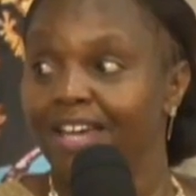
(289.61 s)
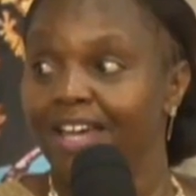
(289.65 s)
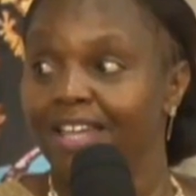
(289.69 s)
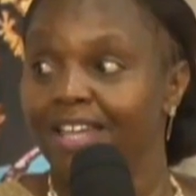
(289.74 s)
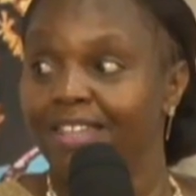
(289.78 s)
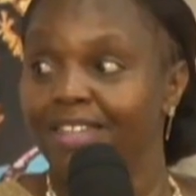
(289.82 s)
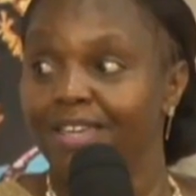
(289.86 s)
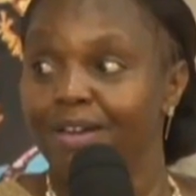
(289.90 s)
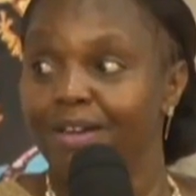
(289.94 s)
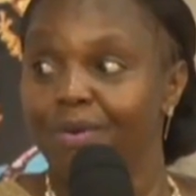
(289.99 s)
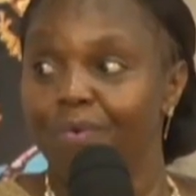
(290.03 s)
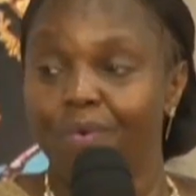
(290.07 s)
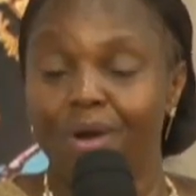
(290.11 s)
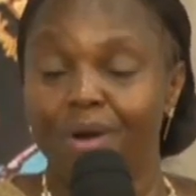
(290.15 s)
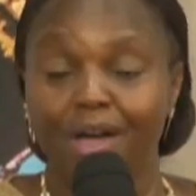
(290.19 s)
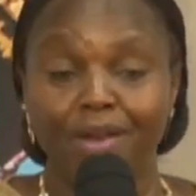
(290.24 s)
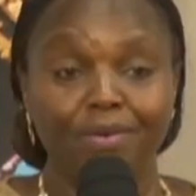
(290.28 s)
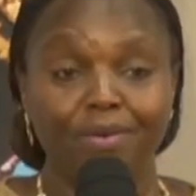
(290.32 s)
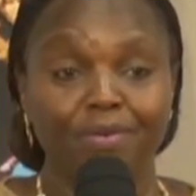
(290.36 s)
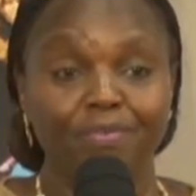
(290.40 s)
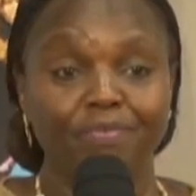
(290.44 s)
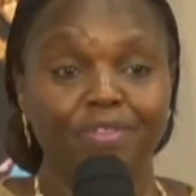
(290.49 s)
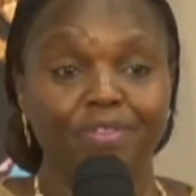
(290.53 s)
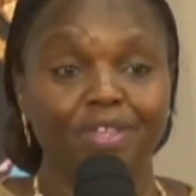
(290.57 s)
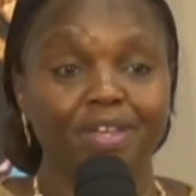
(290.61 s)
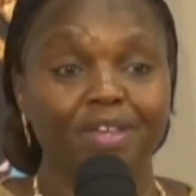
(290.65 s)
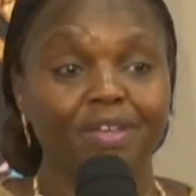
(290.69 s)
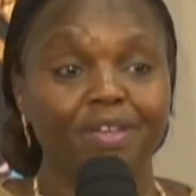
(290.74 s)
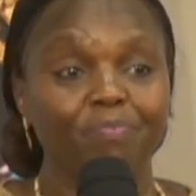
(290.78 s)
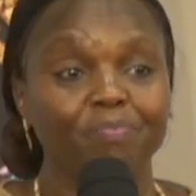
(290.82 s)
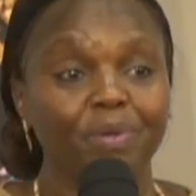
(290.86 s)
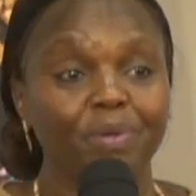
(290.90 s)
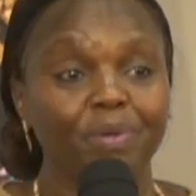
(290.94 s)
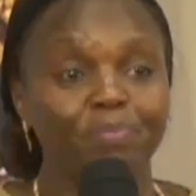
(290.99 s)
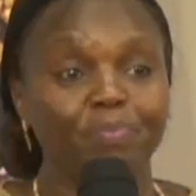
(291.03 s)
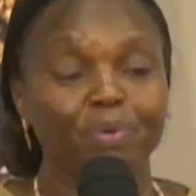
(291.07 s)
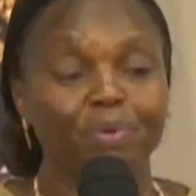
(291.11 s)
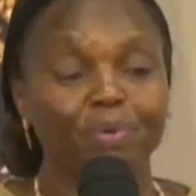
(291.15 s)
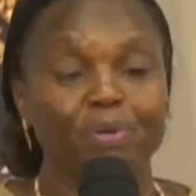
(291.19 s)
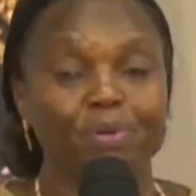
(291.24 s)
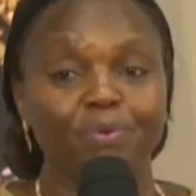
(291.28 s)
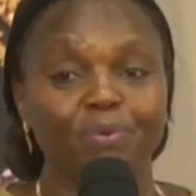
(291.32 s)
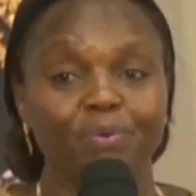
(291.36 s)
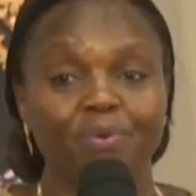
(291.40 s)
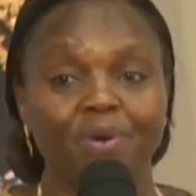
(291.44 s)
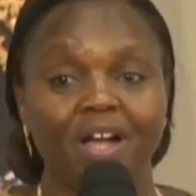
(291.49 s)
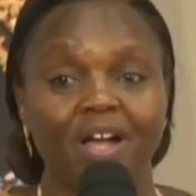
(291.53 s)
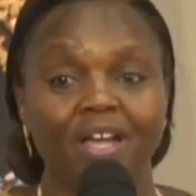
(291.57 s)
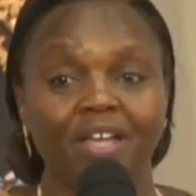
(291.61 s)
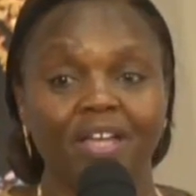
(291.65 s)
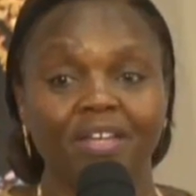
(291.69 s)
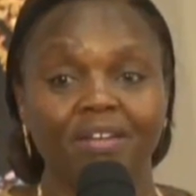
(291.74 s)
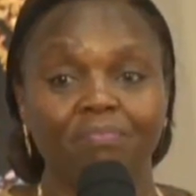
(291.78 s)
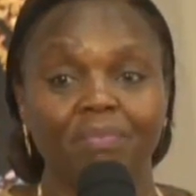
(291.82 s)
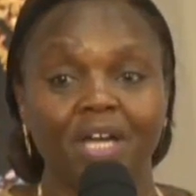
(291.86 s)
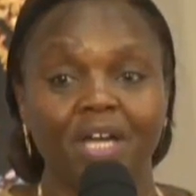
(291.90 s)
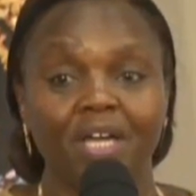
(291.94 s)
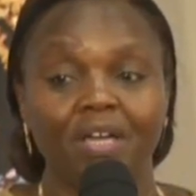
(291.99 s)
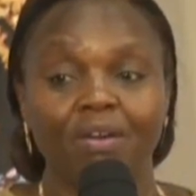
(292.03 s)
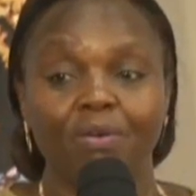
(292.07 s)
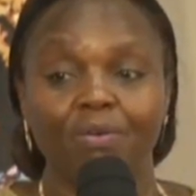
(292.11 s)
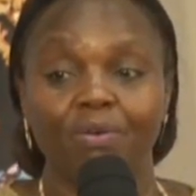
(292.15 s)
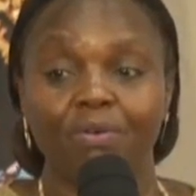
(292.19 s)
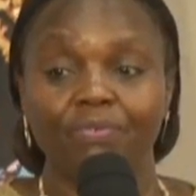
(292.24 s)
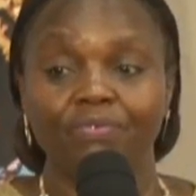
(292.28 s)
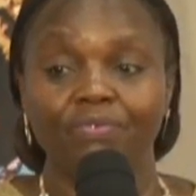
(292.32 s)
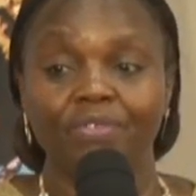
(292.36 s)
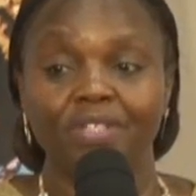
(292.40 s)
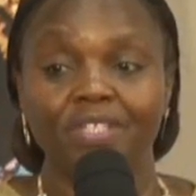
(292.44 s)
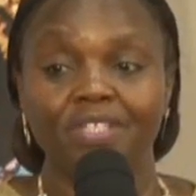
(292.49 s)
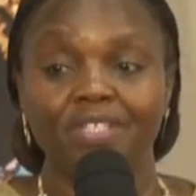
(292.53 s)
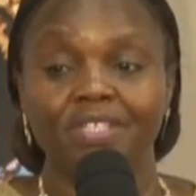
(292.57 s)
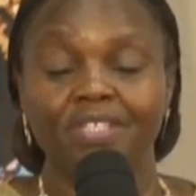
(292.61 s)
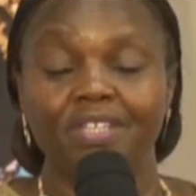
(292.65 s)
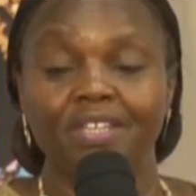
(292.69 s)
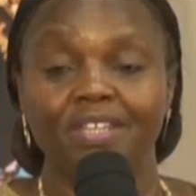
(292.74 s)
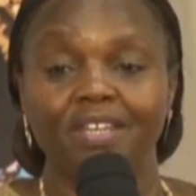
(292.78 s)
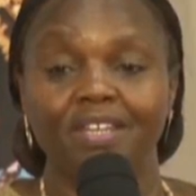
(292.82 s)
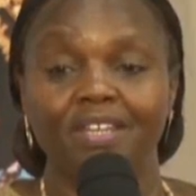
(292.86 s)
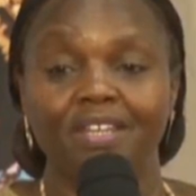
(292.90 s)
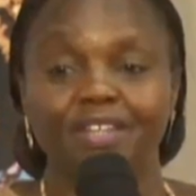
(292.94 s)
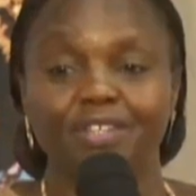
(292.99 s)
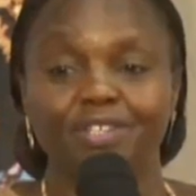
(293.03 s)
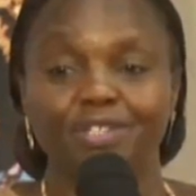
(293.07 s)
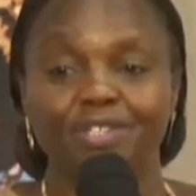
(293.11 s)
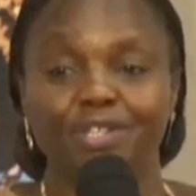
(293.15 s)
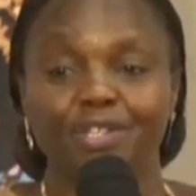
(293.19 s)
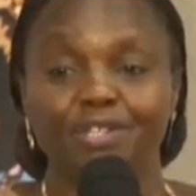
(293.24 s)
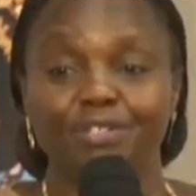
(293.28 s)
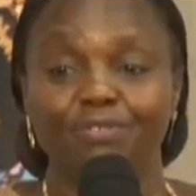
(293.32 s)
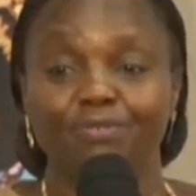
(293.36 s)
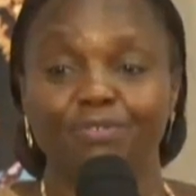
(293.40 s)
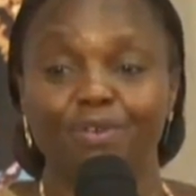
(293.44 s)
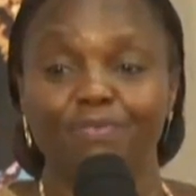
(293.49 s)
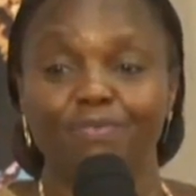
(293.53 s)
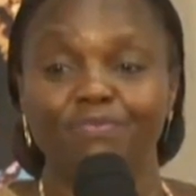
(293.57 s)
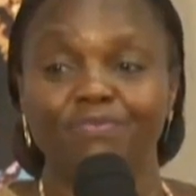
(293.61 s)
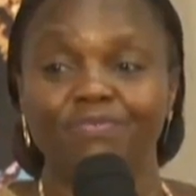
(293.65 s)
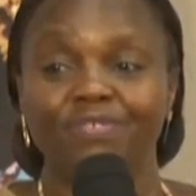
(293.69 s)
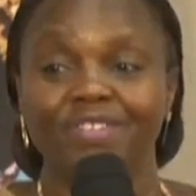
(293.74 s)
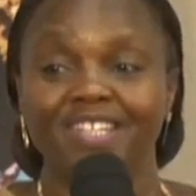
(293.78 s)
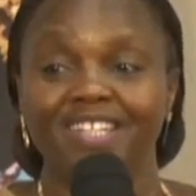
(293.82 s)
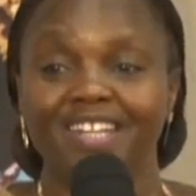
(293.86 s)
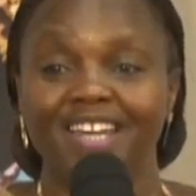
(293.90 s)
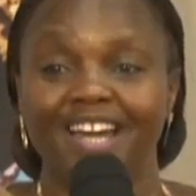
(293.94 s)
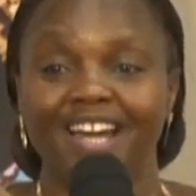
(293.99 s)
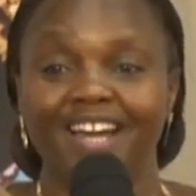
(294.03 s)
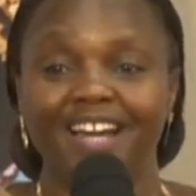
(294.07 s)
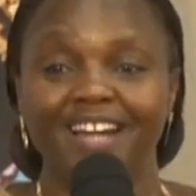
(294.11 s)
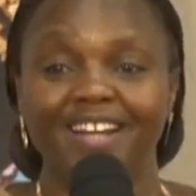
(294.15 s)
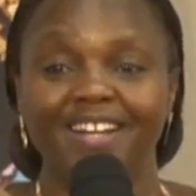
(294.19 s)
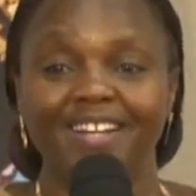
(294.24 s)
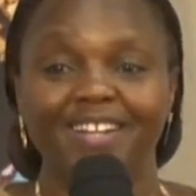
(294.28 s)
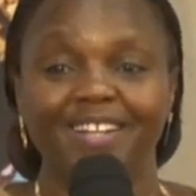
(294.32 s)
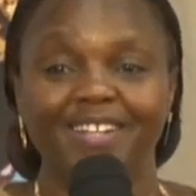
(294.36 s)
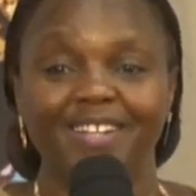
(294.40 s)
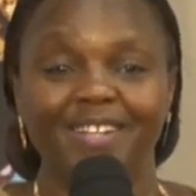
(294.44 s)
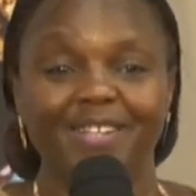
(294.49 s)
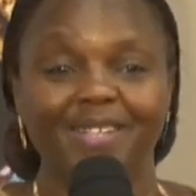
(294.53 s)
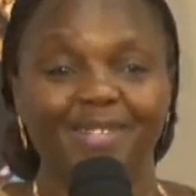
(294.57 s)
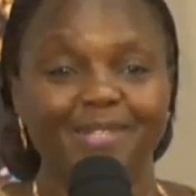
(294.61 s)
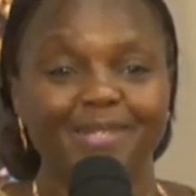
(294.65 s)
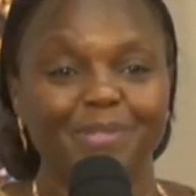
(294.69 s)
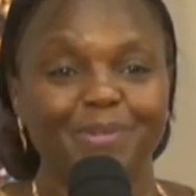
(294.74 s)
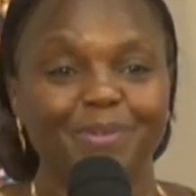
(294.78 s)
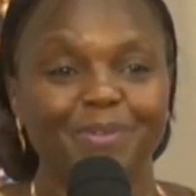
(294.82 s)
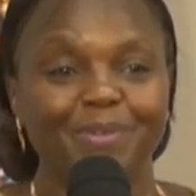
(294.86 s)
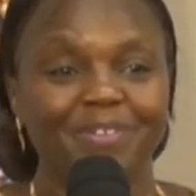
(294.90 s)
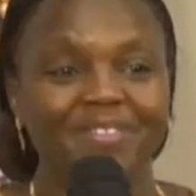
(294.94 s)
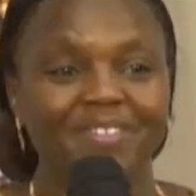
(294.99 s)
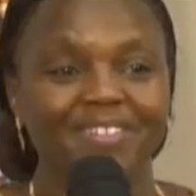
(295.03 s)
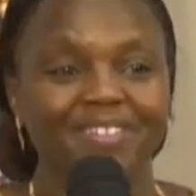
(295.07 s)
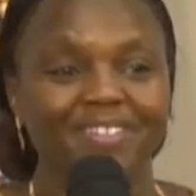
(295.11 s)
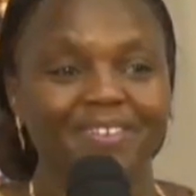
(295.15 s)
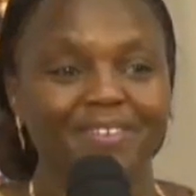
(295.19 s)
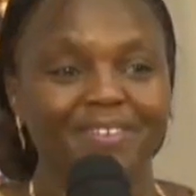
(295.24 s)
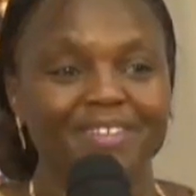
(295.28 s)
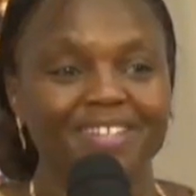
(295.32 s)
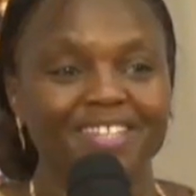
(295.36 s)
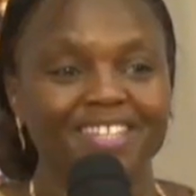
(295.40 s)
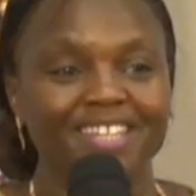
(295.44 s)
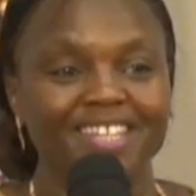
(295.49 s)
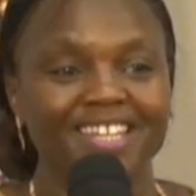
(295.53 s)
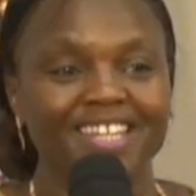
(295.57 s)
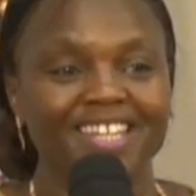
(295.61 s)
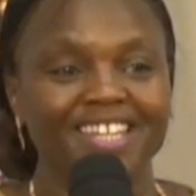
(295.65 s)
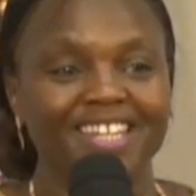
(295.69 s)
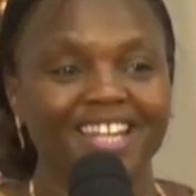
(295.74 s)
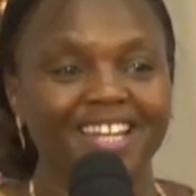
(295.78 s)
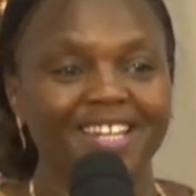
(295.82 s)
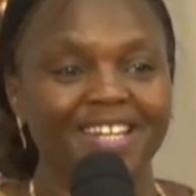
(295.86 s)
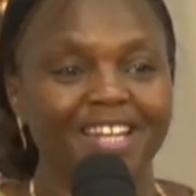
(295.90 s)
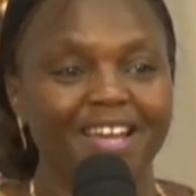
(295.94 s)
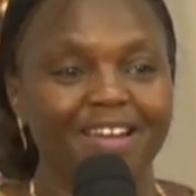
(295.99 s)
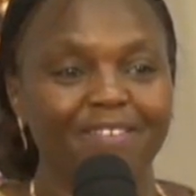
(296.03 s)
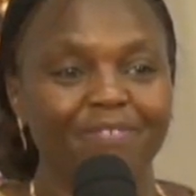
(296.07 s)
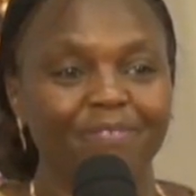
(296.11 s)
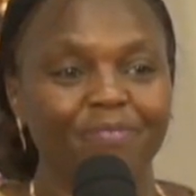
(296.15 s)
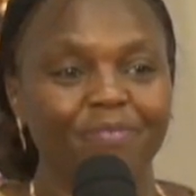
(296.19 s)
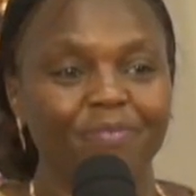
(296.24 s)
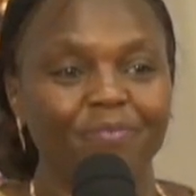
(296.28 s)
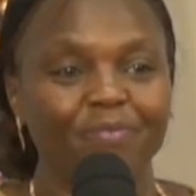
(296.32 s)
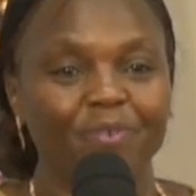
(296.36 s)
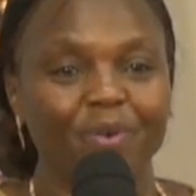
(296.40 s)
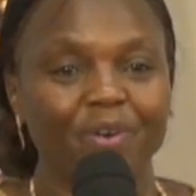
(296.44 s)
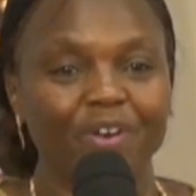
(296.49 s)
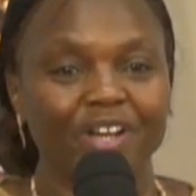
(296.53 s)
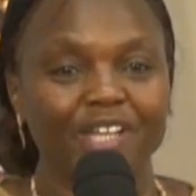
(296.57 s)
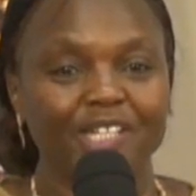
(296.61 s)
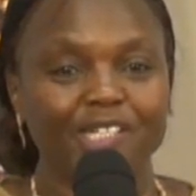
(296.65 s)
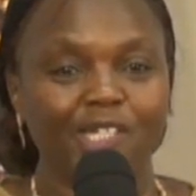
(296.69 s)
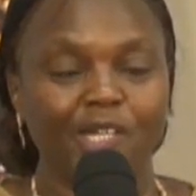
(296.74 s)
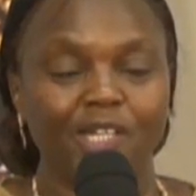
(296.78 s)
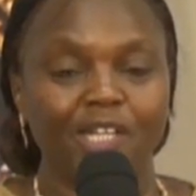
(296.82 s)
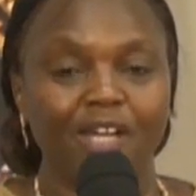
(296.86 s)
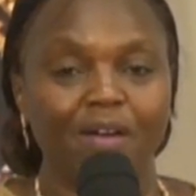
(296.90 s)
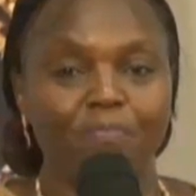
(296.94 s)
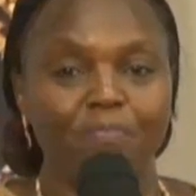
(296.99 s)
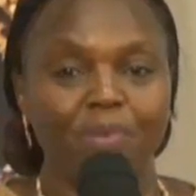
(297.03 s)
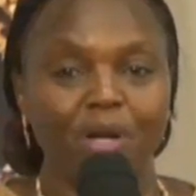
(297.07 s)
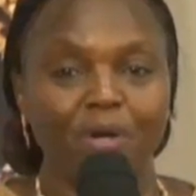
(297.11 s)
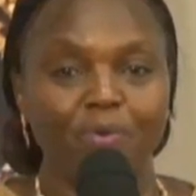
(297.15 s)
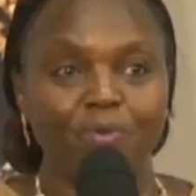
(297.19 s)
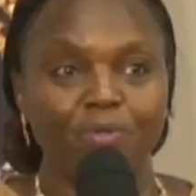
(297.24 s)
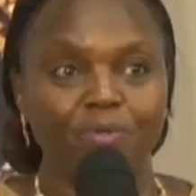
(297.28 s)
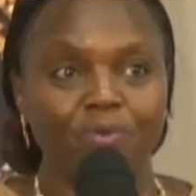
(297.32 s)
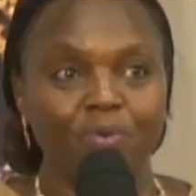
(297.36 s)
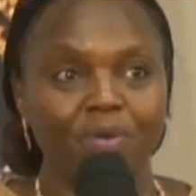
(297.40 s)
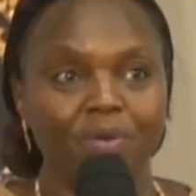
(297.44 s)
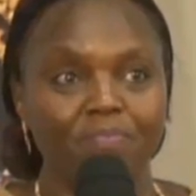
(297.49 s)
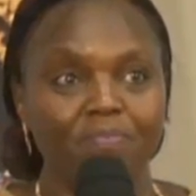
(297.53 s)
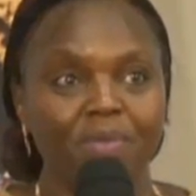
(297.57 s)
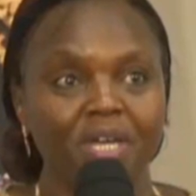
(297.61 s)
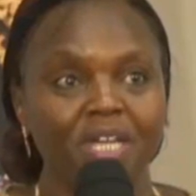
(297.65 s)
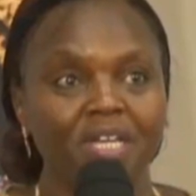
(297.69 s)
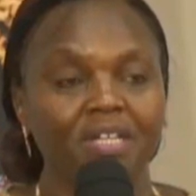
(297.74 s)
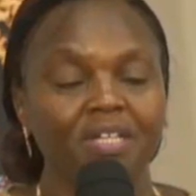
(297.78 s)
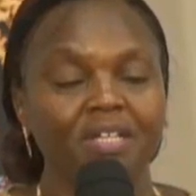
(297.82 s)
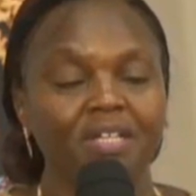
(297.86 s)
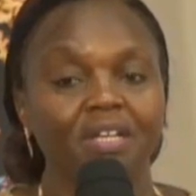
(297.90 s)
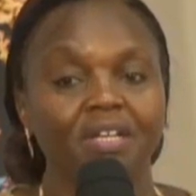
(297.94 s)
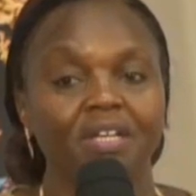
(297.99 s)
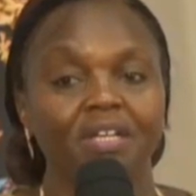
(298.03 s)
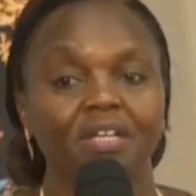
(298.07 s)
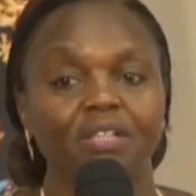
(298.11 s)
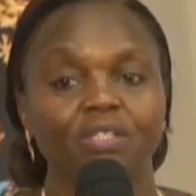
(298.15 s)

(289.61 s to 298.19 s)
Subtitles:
I think one of the people who are in my office, she's from FIDA, so don't think that I've forgotten about women.